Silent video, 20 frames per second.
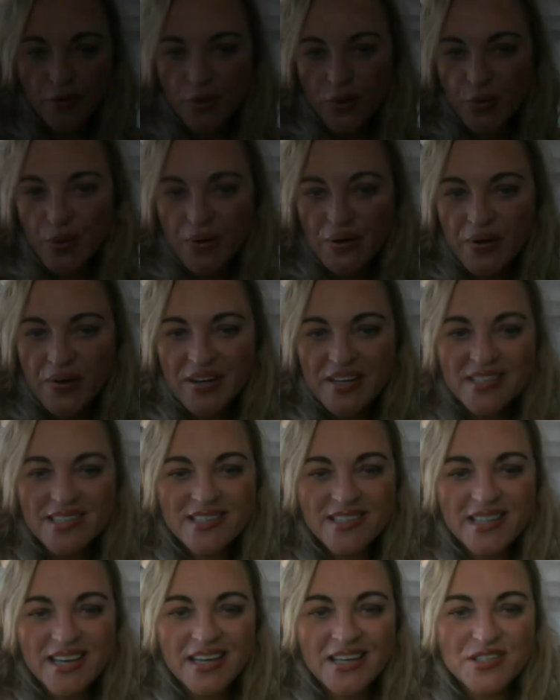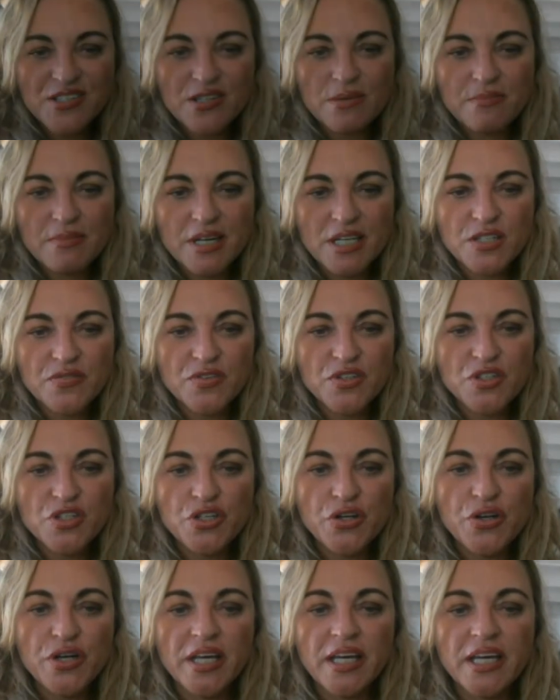Aquarius. Thanks so much for
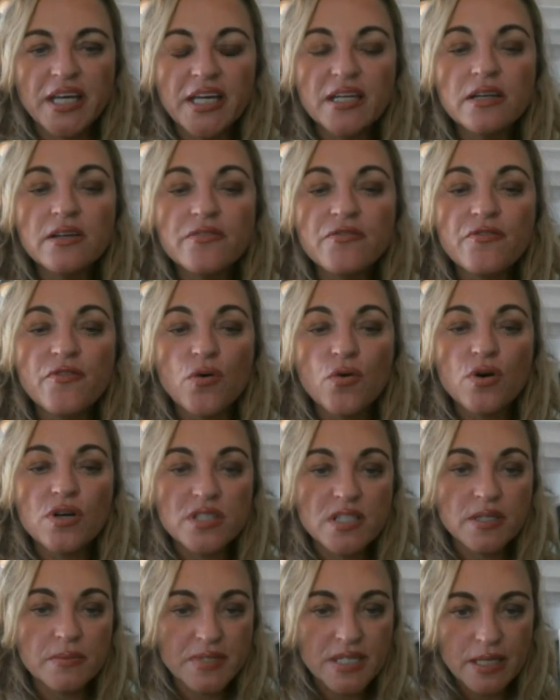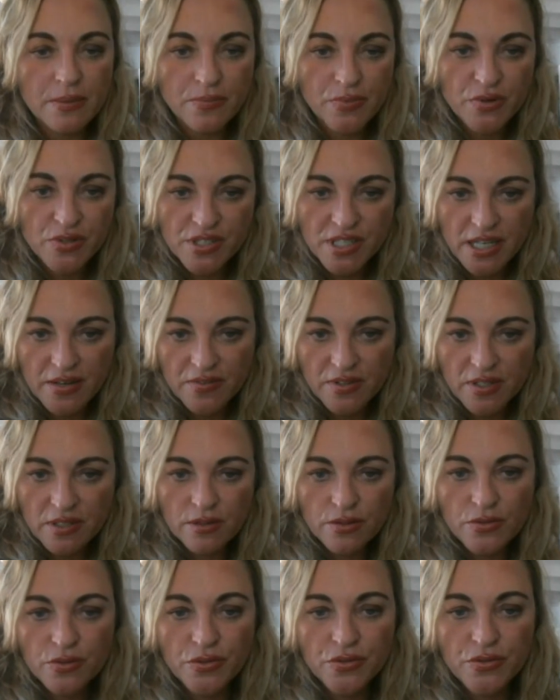tuning in for September
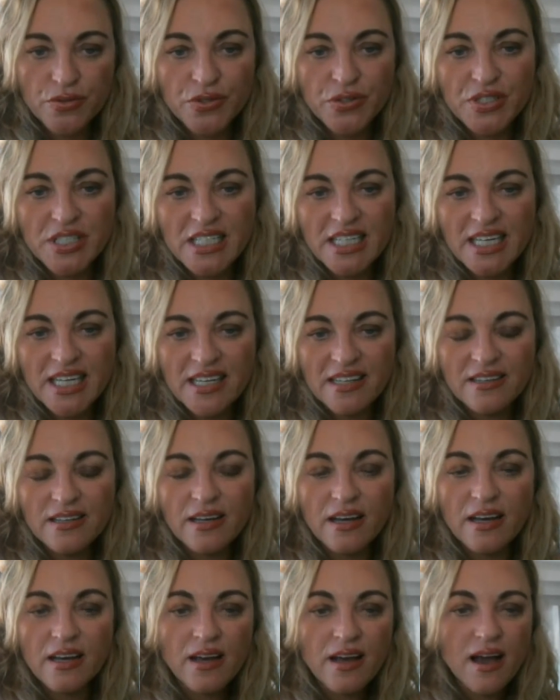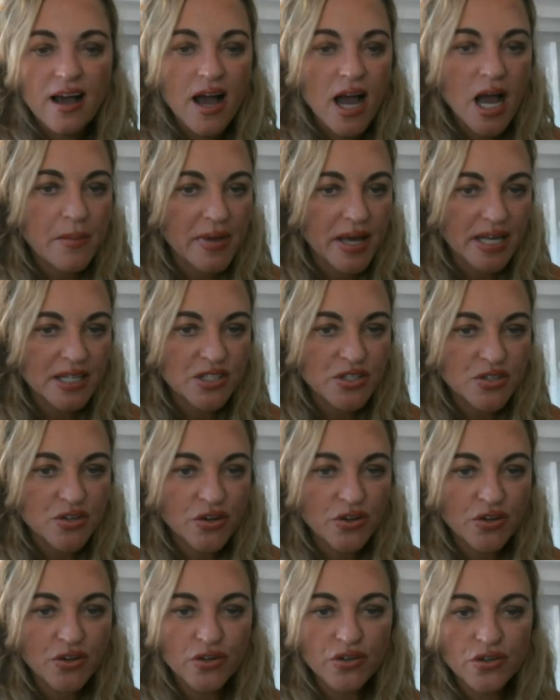seventh through thirteenth. I'm
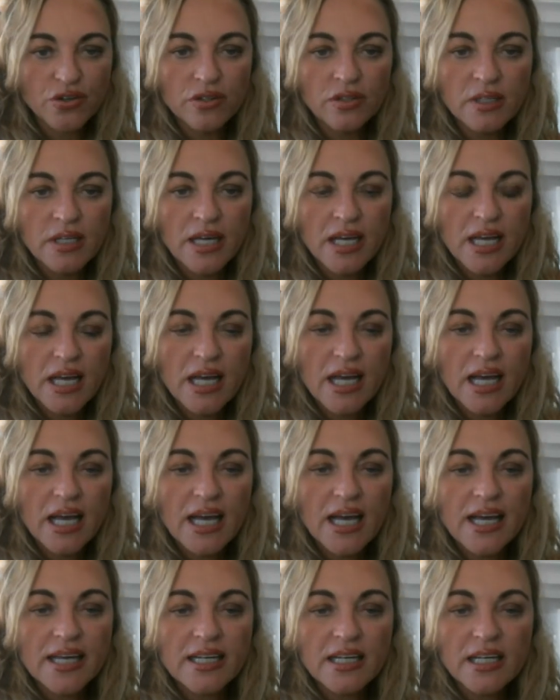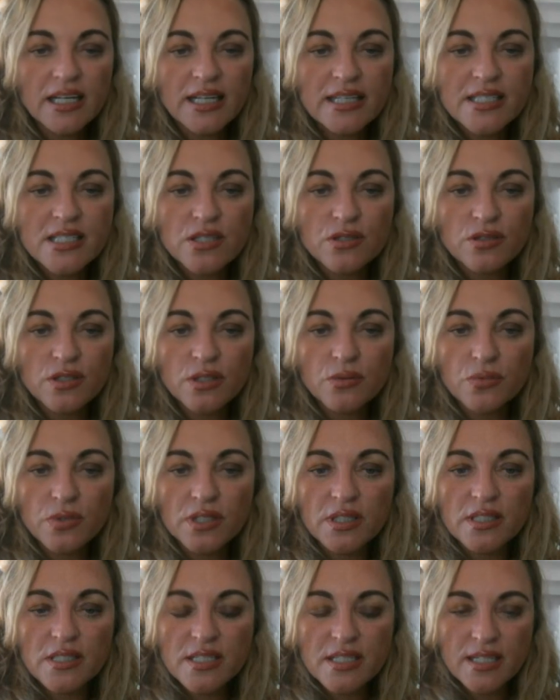Astro Girl, and let's look at
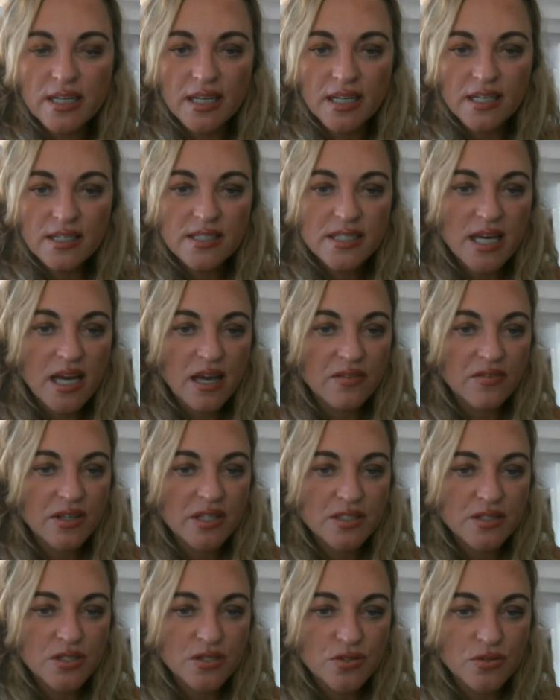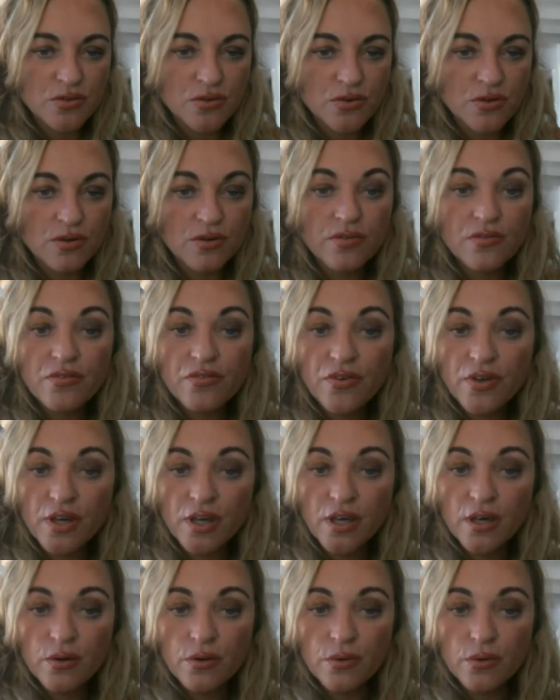what the stars have in store for
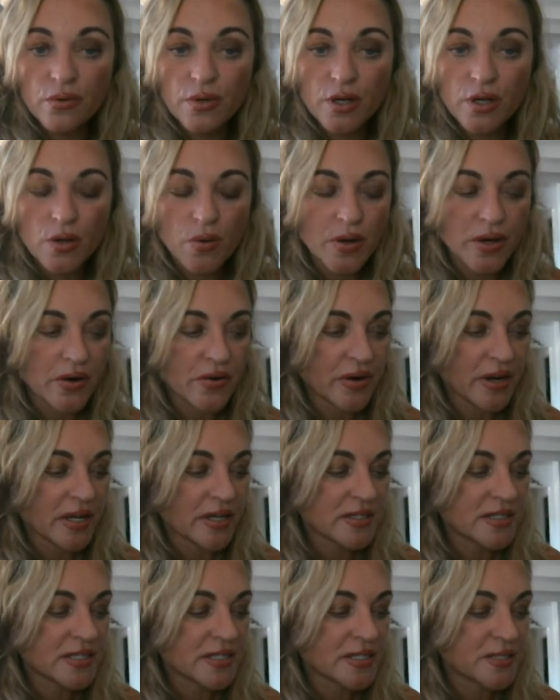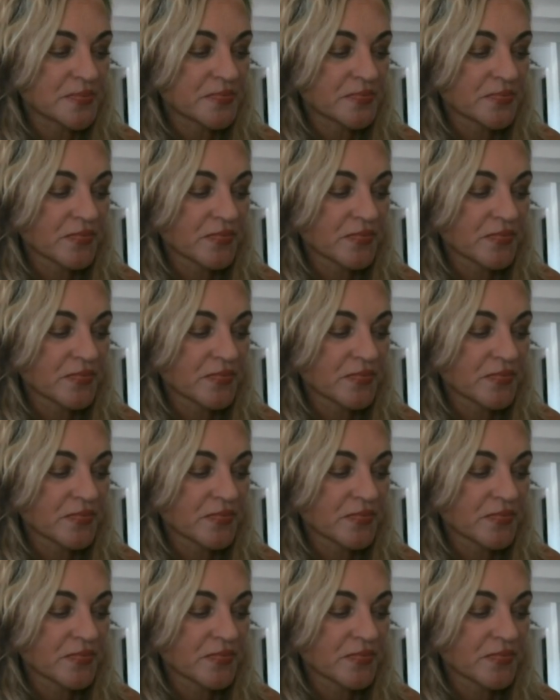you, Aquarius.